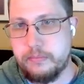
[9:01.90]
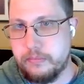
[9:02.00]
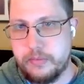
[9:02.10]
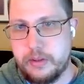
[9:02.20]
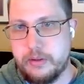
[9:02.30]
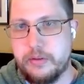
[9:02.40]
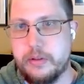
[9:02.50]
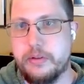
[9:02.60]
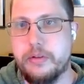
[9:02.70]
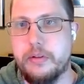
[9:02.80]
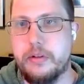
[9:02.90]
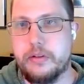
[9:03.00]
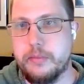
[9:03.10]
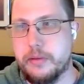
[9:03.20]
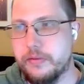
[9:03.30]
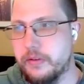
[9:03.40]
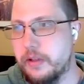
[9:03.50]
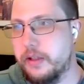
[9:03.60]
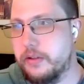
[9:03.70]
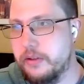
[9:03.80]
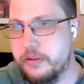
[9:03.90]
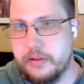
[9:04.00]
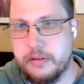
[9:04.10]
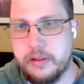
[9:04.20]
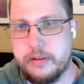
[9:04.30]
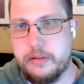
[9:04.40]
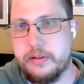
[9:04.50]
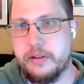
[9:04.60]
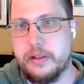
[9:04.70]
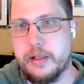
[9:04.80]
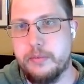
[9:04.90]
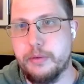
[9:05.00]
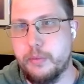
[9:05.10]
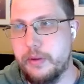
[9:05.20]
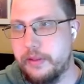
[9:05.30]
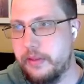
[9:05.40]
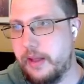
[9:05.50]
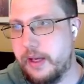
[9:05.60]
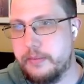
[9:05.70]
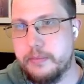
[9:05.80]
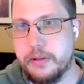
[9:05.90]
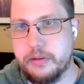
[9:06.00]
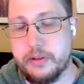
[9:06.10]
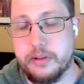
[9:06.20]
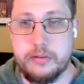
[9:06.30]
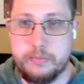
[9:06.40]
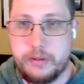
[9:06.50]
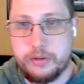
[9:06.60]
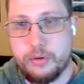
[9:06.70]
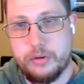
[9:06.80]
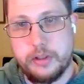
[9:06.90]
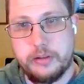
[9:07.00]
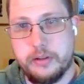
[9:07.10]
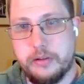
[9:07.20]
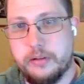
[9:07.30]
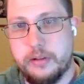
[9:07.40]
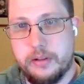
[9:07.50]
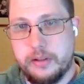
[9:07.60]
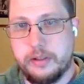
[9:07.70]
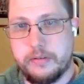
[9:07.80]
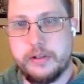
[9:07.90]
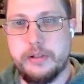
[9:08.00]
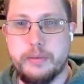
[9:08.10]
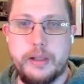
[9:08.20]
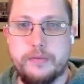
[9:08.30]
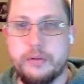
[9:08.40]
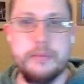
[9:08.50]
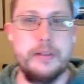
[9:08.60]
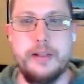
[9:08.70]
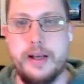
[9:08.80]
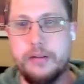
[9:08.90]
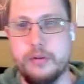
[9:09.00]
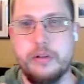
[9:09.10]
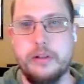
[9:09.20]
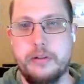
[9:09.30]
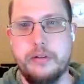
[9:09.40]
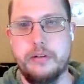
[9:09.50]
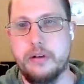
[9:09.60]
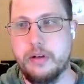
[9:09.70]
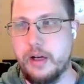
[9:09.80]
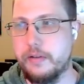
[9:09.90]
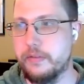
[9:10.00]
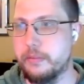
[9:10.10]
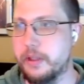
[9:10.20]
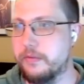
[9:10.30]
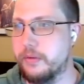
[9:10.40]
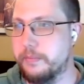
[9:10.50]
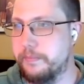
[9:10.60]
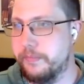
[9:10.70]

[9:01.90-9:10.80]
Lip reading: There's some different licensing that comes with that because that's Cortex as an integration platform, and not Cortex as an archival platform.